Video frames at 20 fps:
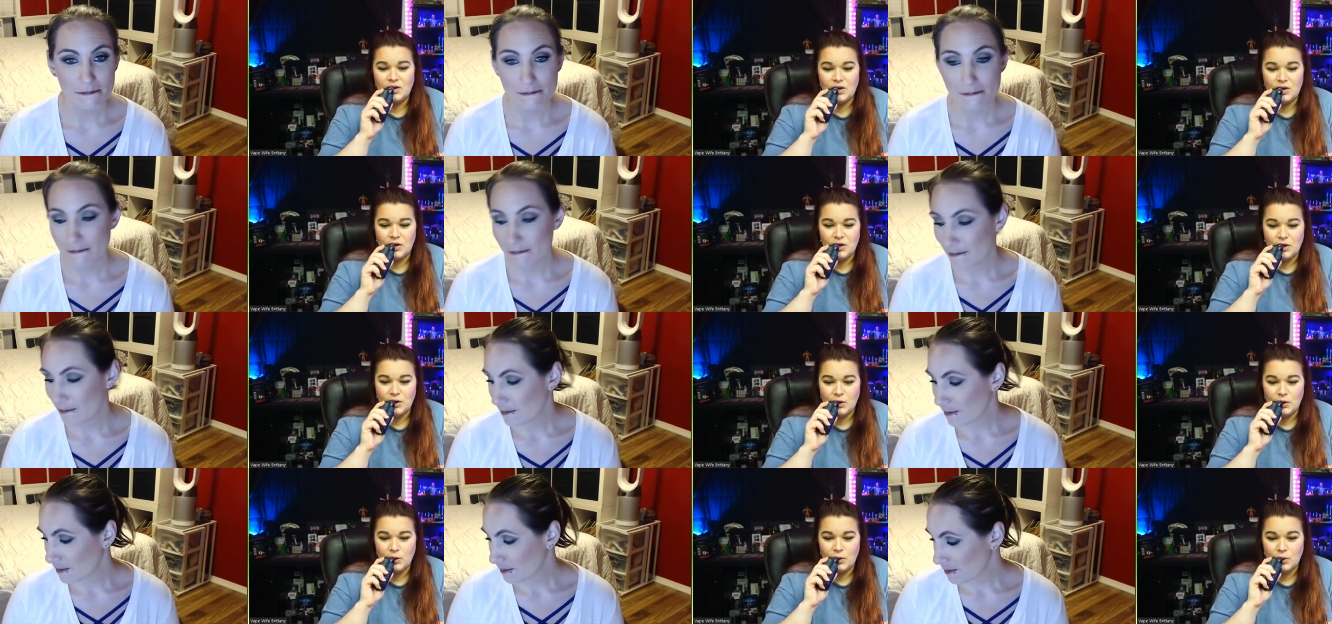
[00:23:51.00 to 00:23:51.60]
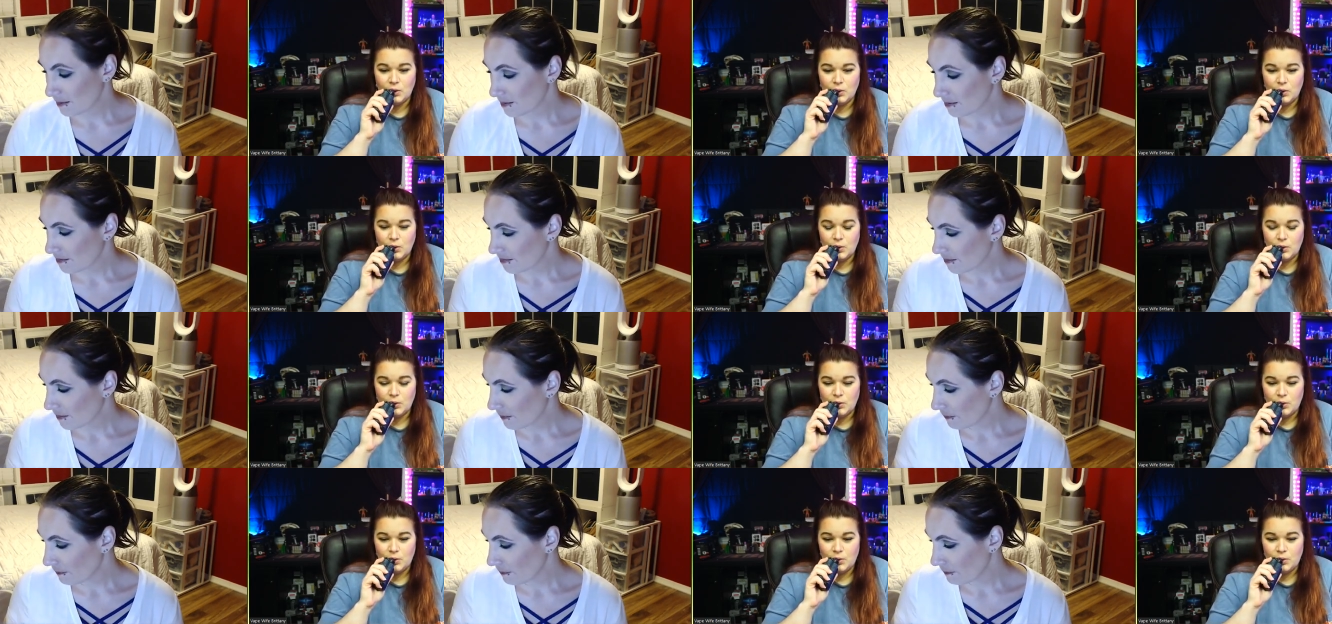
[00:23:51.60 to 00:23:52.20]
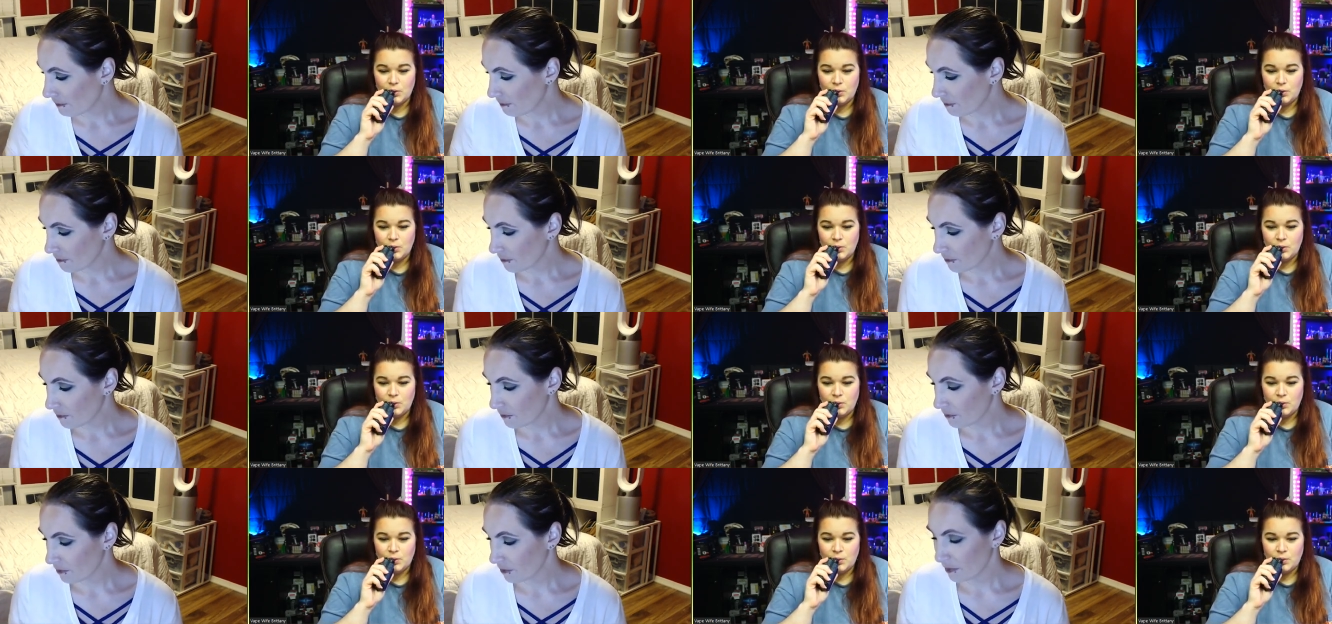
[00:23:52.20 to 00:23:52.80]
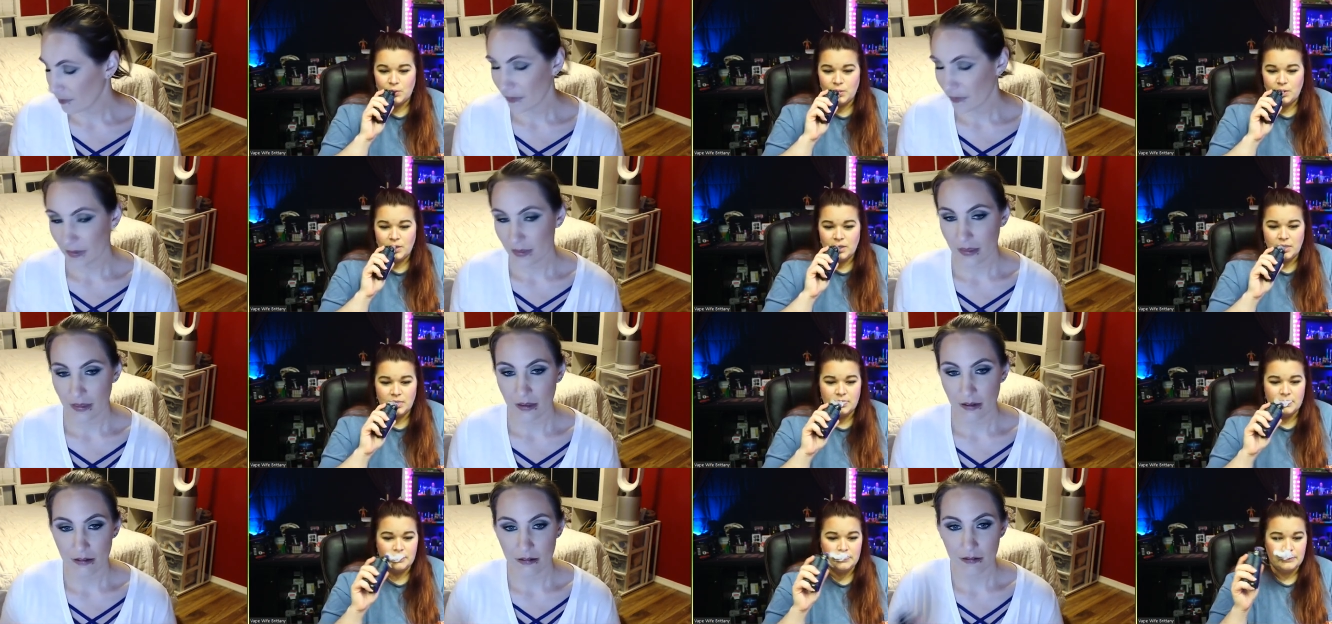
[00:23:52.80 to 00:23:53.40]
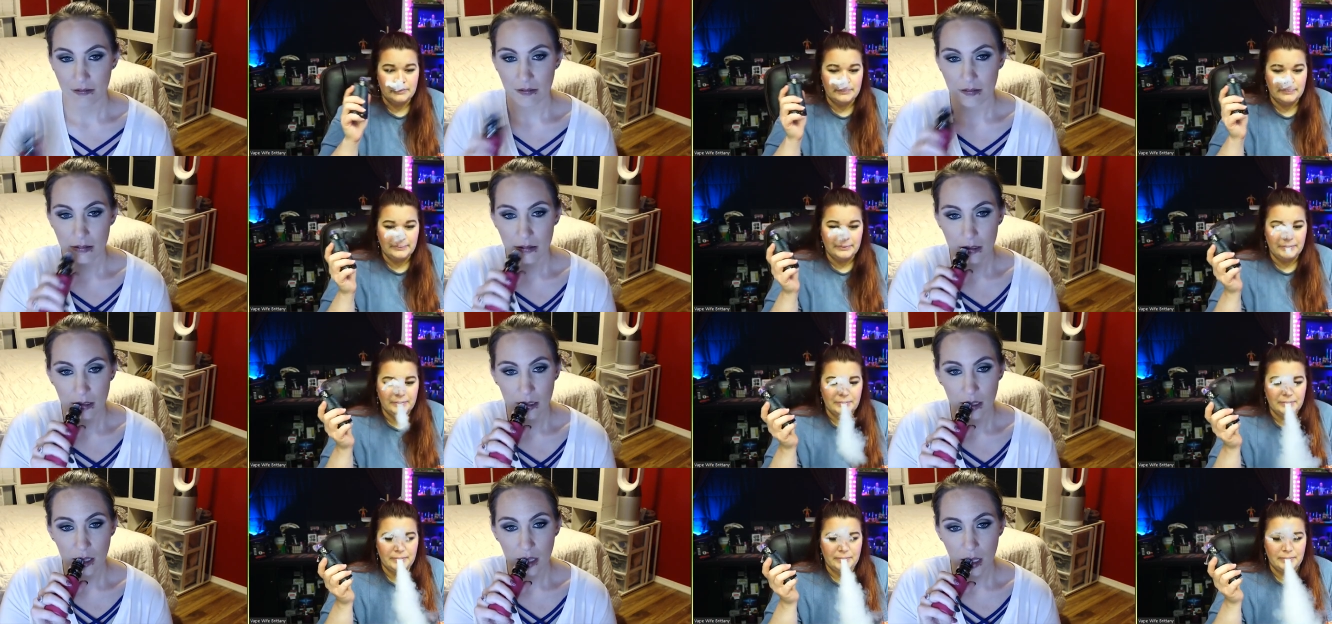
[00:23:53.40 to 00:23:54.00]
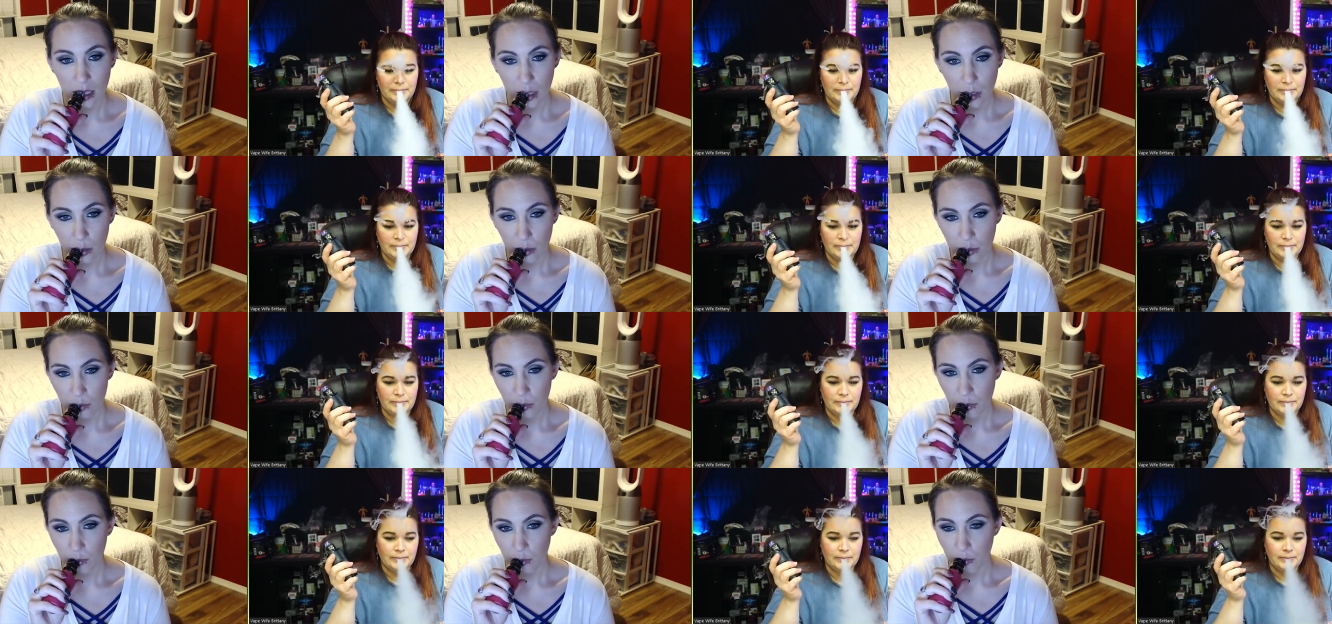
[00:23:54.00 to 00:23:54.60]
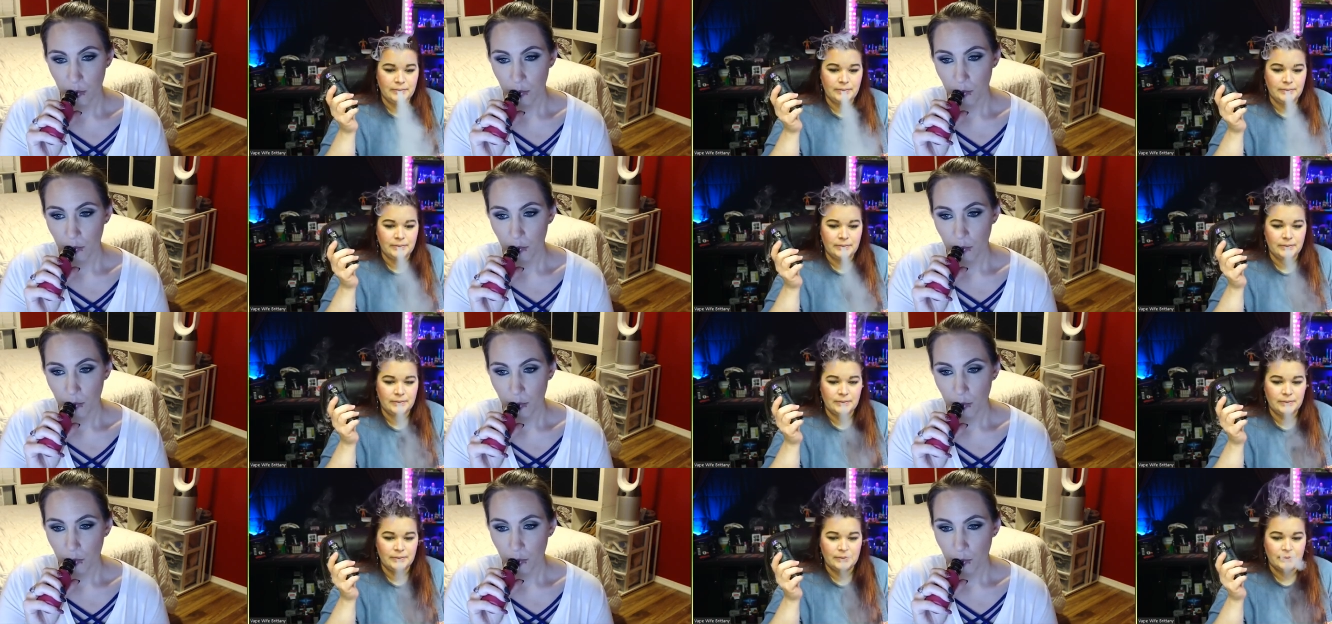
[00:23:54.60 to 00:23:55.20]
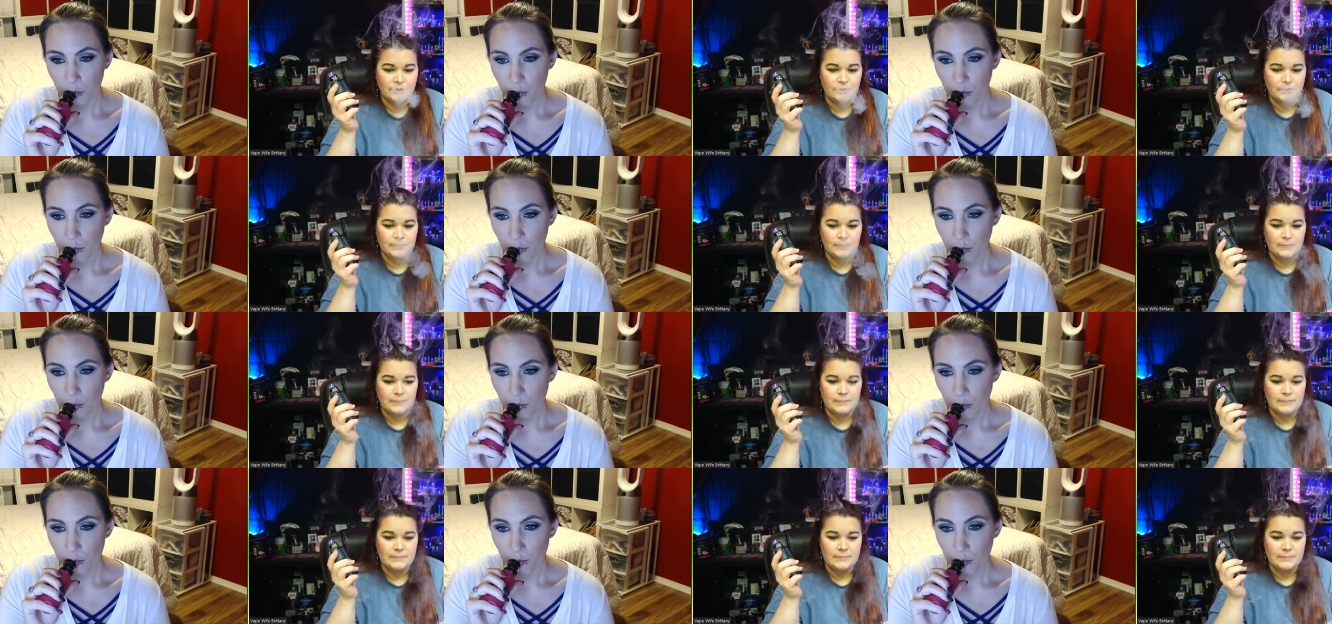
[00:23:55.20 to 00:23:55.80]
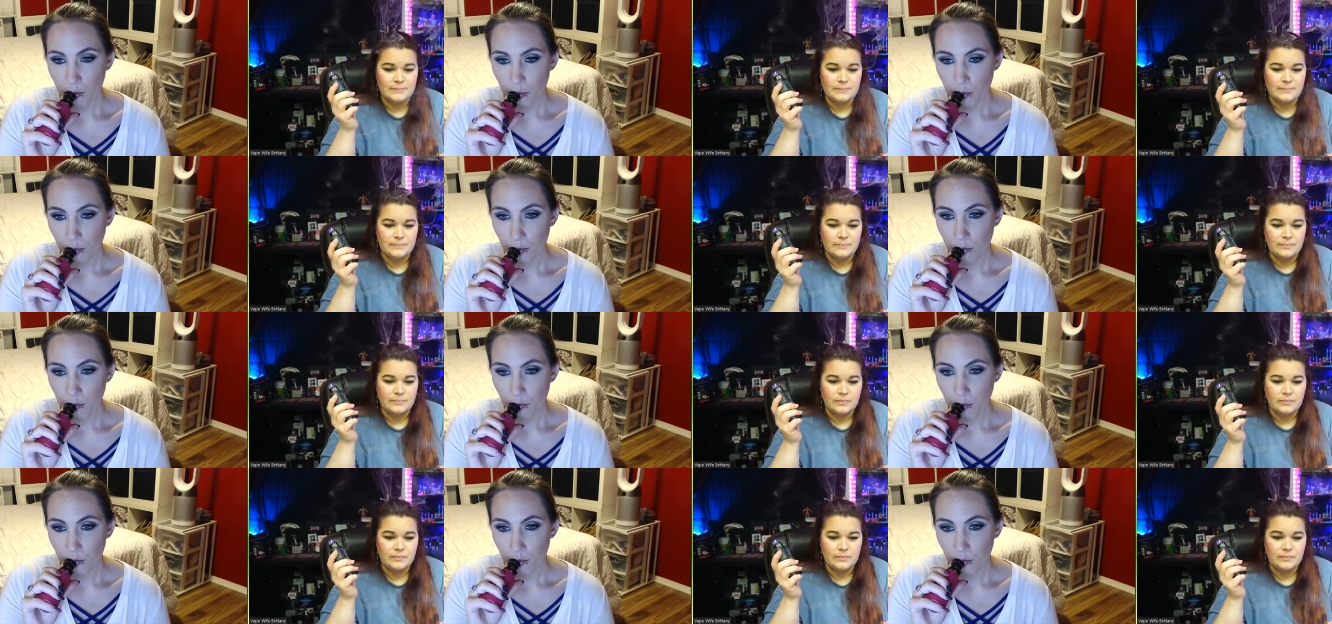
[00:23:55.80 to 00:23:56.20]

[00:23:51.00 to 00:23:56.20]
(silence)